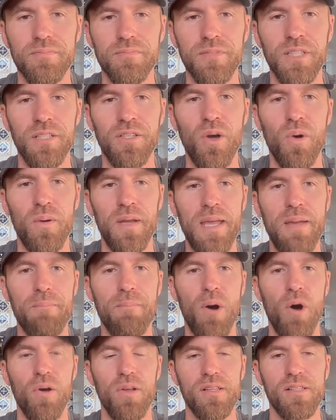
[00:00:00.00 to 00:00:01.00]
You don't get
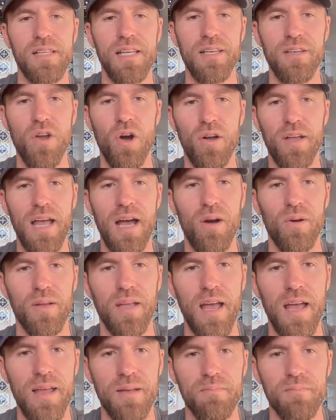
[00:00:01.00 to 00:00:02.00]
points in knockout
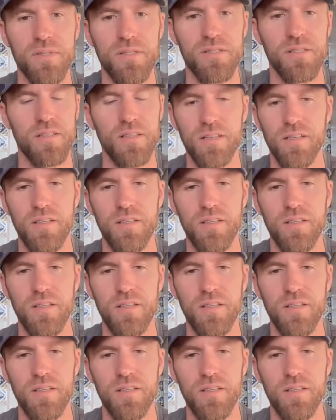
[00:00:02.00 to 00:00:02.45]
games.